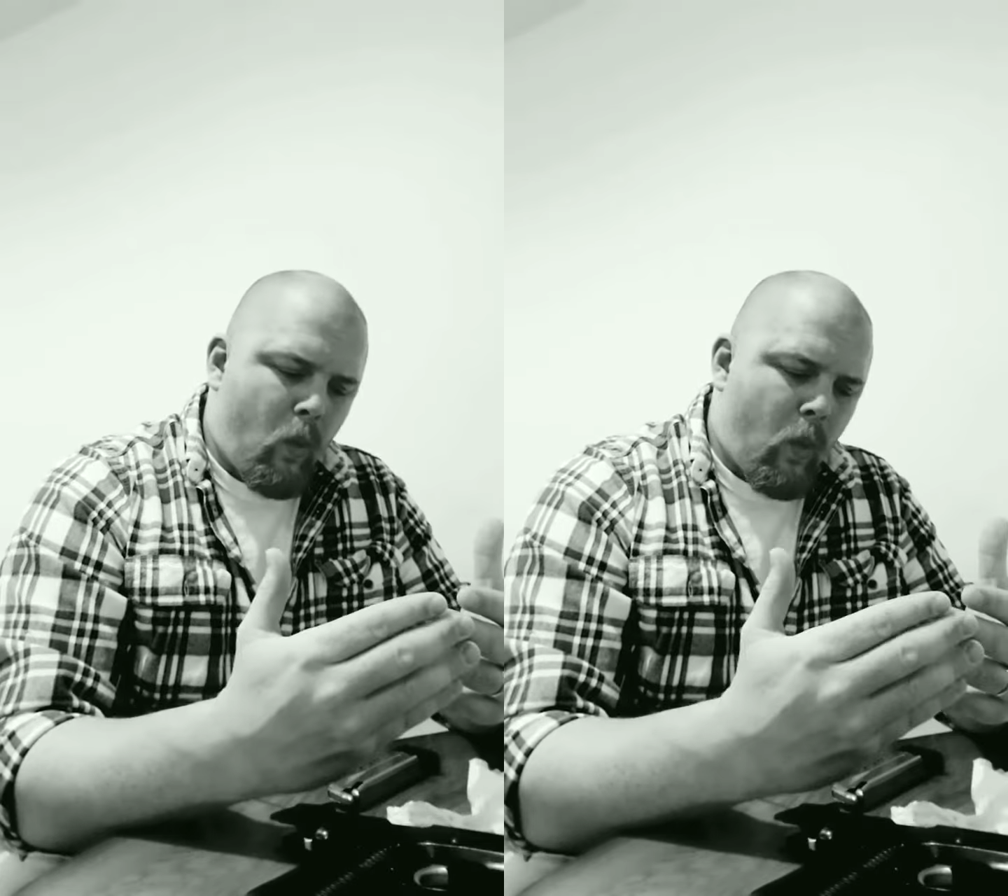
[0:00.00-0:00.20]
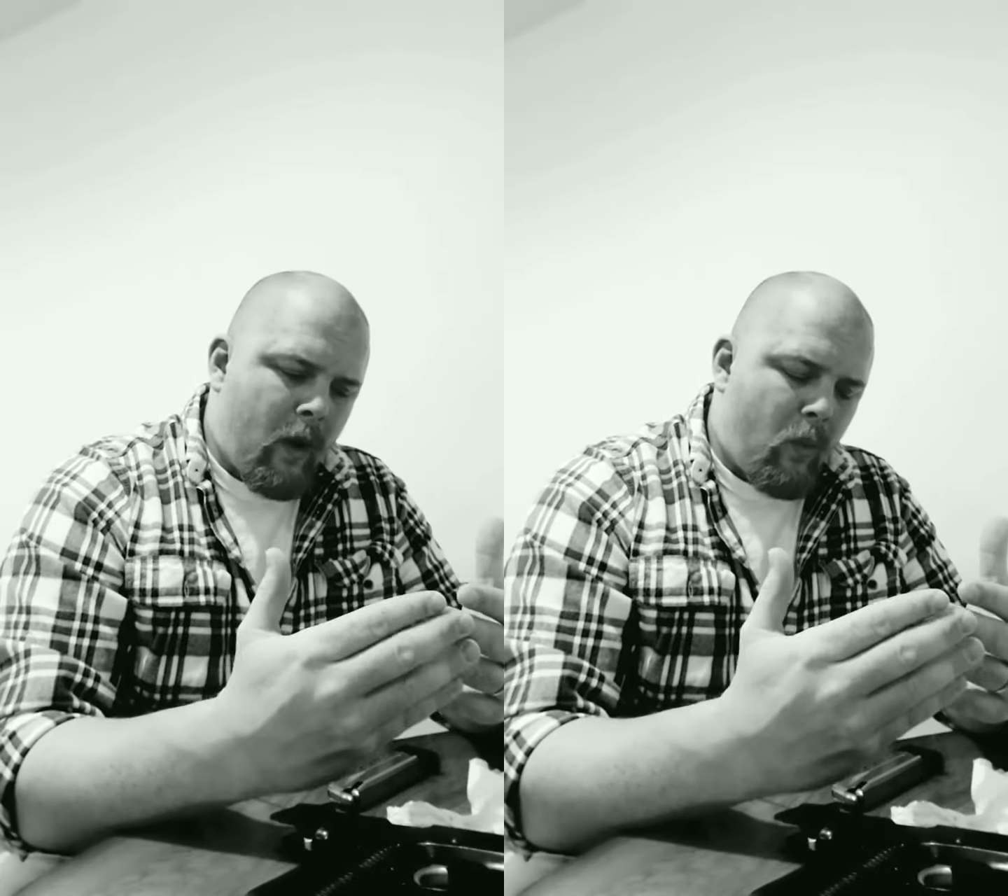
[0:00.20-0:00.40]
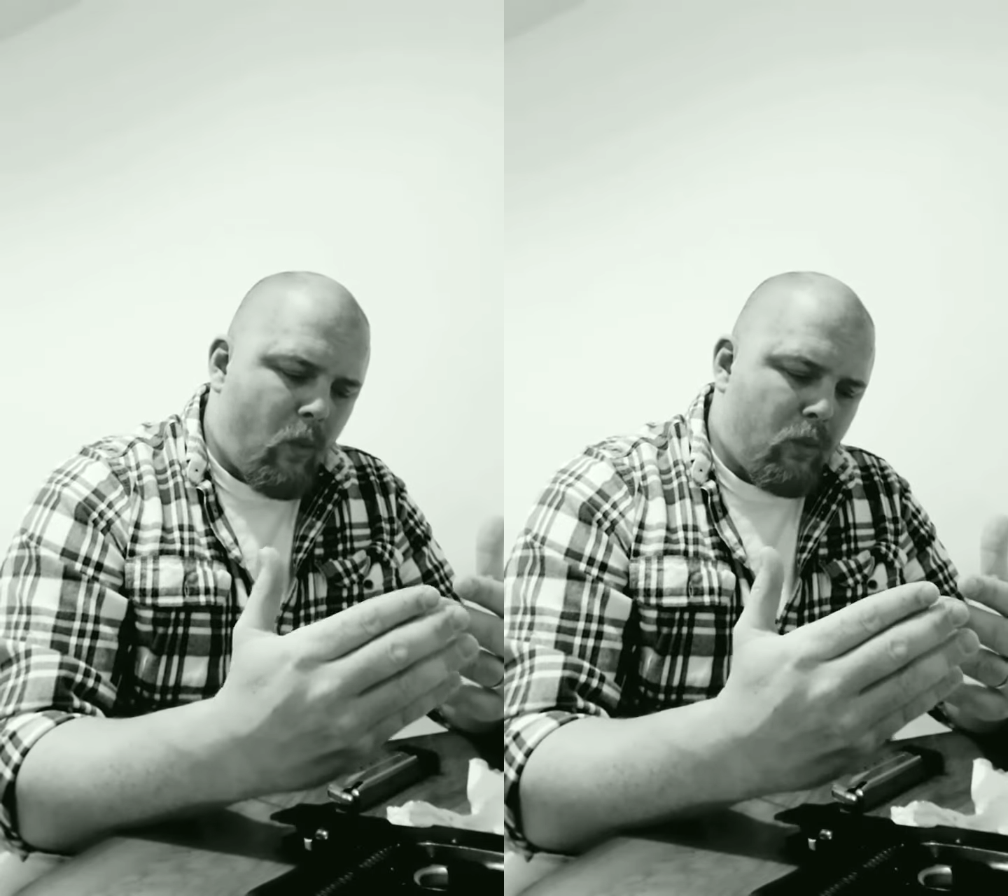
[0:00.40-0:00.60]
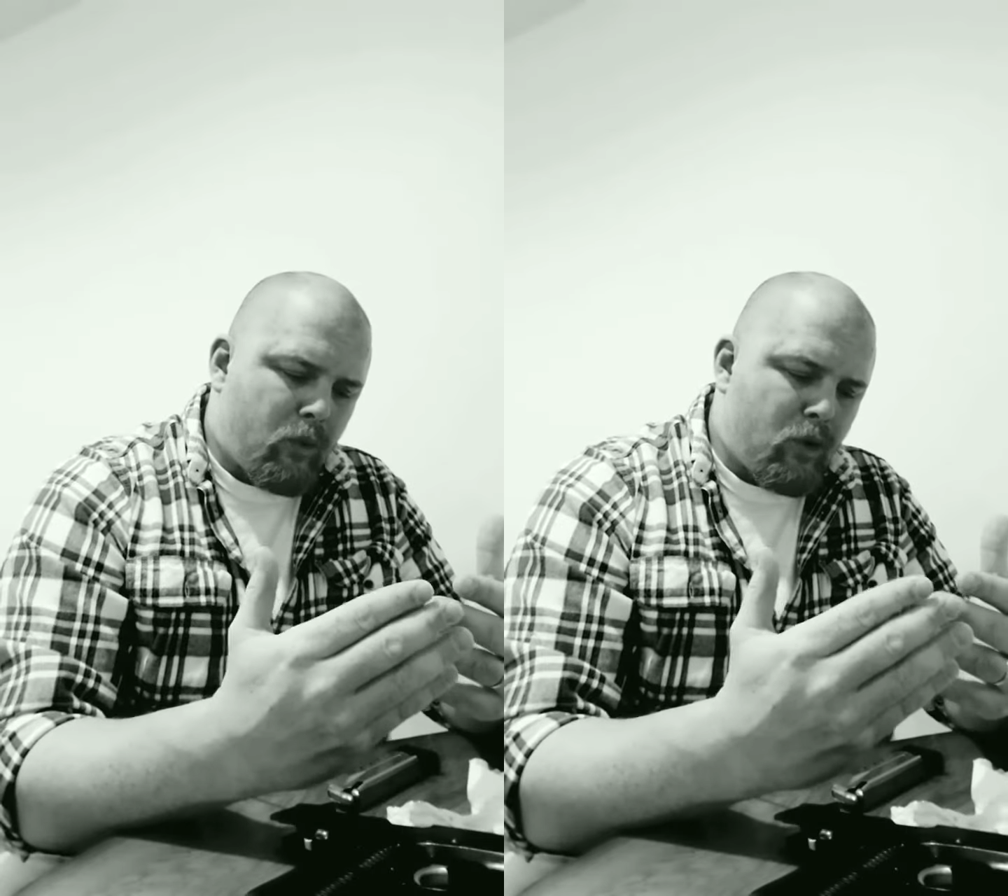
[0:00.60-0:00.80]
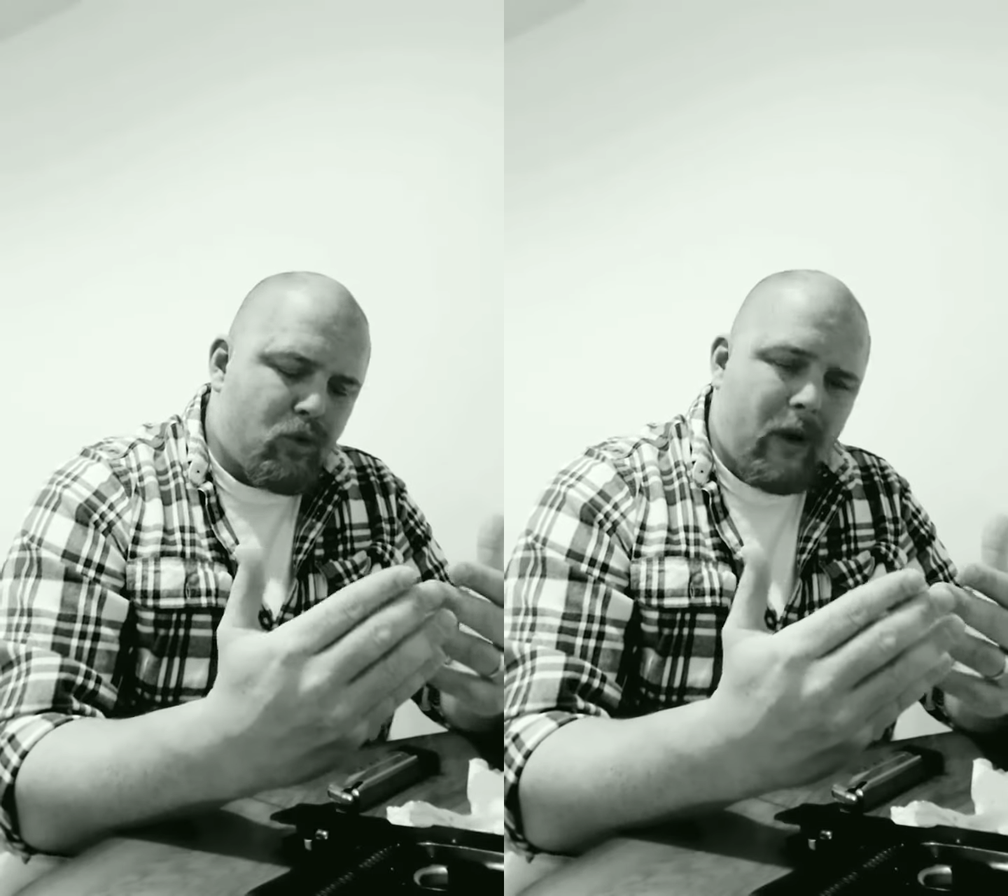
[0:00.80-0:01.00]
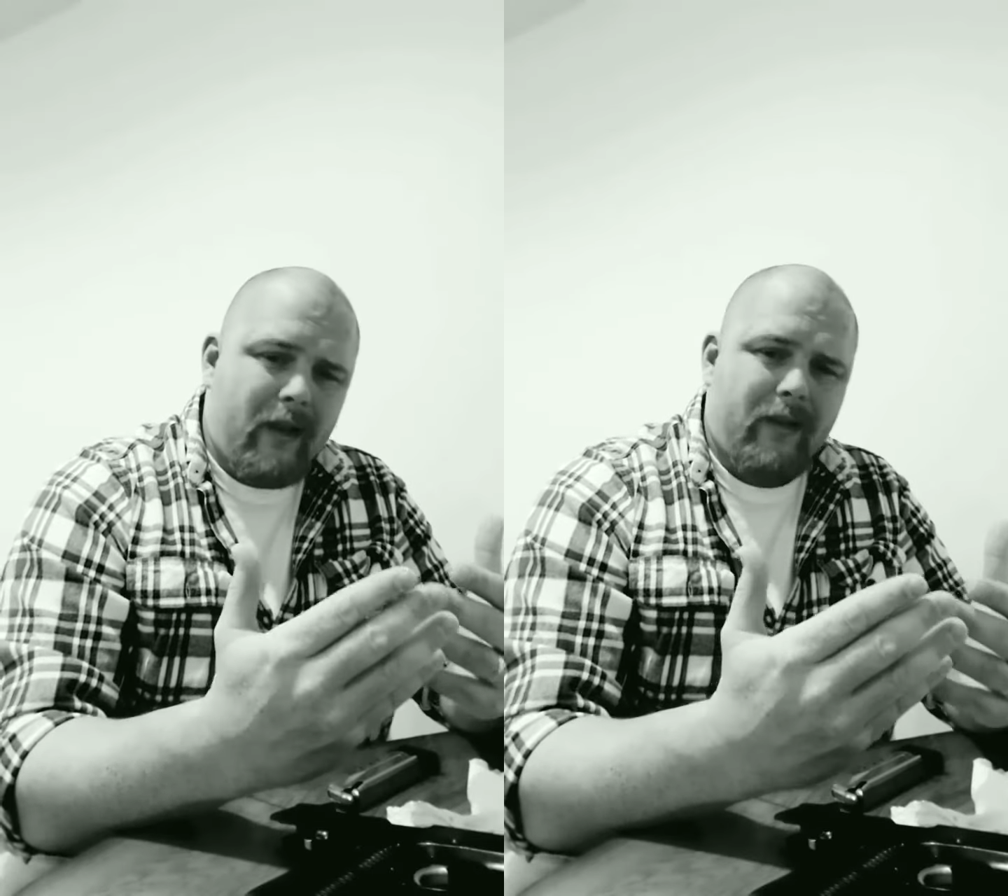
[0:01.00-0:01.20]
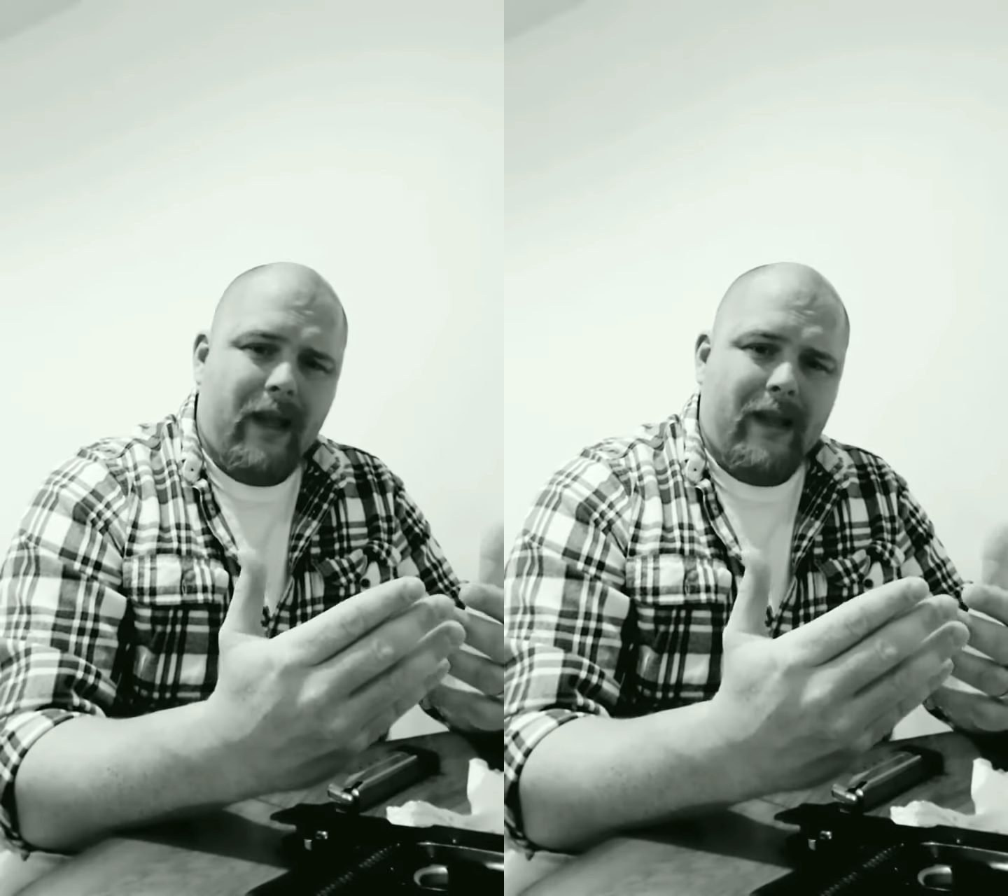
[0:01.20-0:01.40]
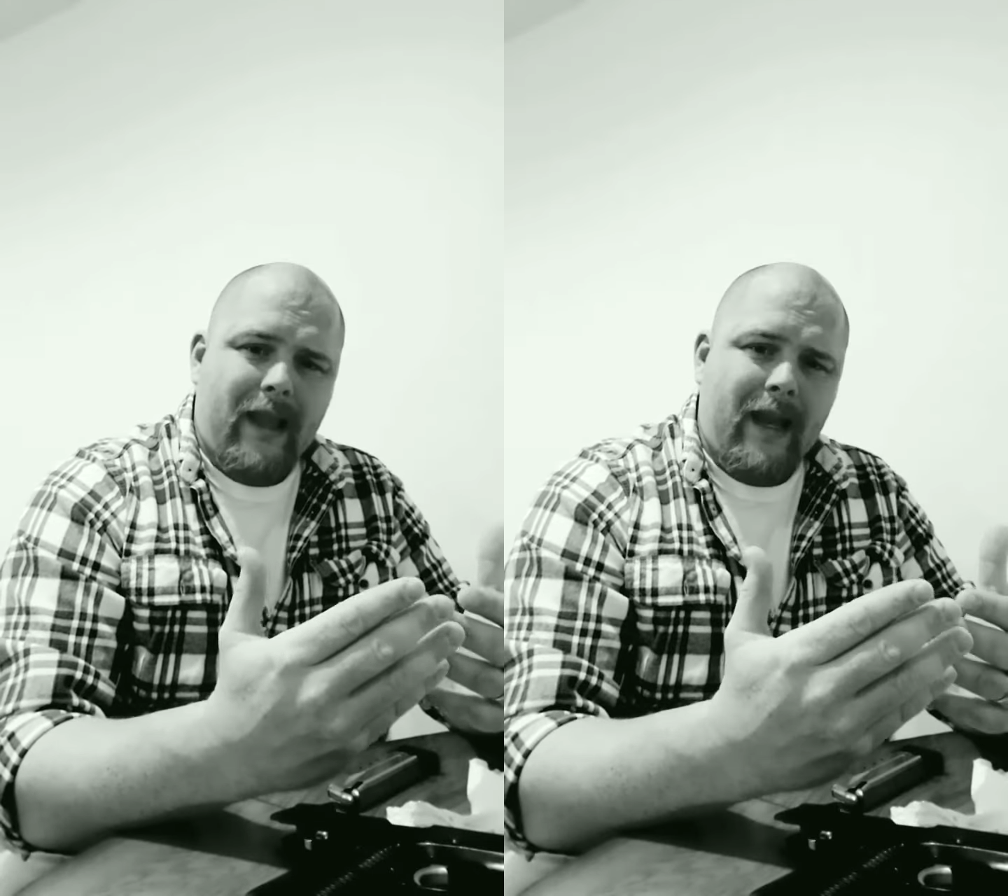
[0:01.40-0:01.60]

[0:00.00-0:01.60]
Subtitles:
Well, to translate